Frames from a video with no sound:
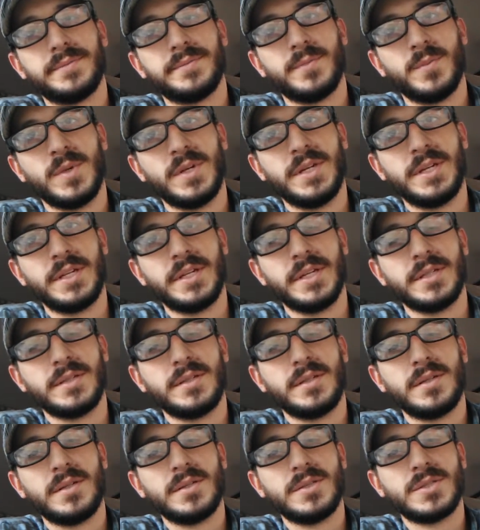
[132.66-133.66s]
What an idiot.
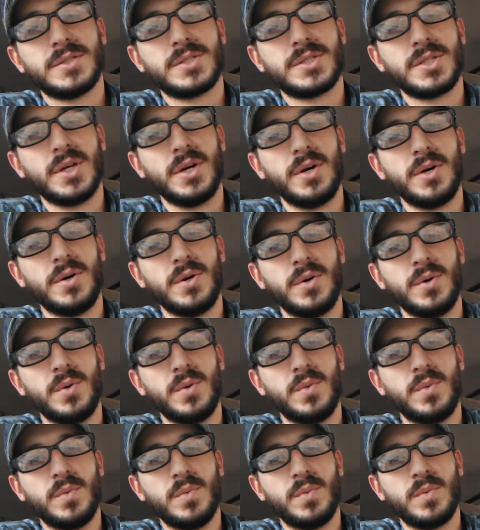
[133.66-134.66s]

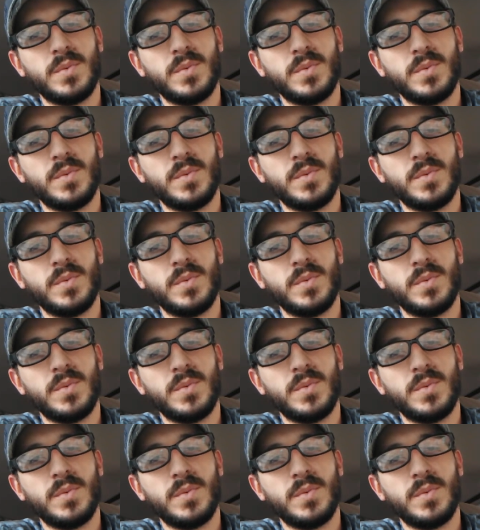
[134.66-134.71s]
So,